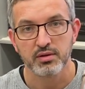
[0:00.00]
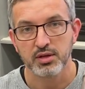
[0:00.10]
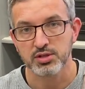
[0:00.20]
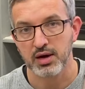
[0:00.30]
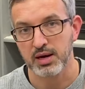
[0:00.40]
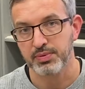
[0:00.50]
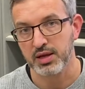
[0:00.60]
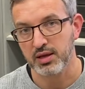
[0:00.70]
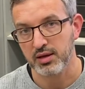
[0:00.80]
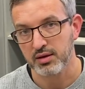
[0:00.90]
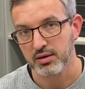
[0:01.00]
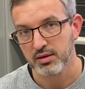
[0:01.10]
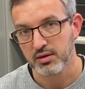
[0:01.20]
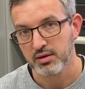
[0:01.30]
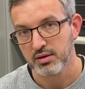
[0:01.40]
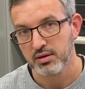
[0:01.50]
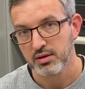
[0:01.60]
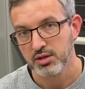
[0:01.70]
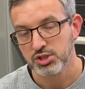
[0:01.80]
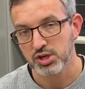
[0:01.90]
Did you add a pinky?
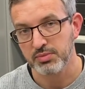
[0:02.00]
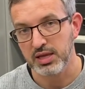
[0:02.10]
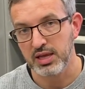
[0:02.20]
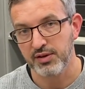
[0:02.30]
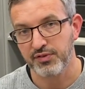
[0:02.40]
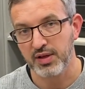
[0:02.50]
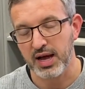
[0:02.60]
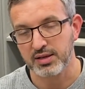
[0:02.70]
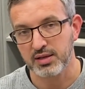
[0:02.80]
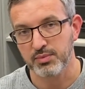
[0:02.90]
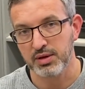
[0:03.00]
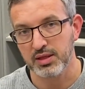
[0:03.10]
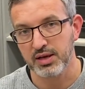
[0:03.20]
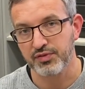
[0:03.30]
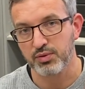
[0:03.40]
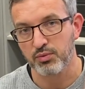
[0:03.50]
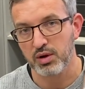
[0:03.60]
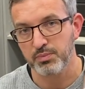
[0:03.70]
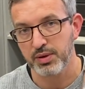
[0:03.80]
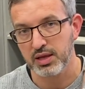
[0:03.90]
Show me E flat. Did we lift
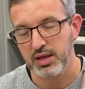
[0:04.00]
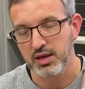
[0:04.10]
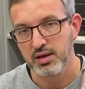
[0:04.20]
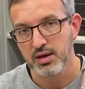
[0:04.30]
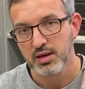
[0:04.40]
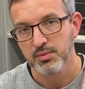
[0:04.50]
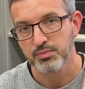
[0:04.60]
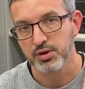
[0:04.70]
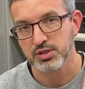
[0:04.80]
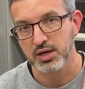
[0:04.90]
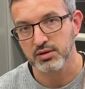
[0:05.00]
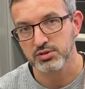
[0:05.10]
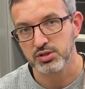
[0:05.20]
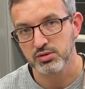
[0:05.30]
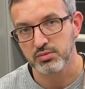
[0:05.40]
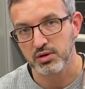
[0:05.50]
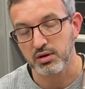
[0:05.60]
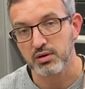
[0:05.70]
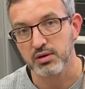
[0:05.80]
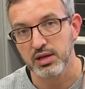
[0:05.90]
1 pinky, put down 2 more?
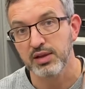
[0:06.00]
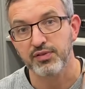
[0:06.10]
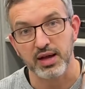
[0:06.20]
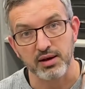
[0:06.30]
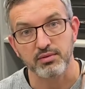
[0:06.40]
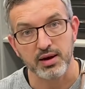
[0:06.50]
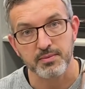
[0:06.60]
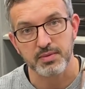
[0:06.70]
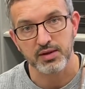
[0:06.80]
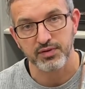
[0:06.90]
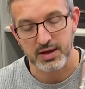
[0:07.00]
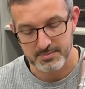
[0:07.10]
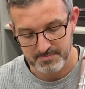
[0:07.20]
E flat, right? E flat?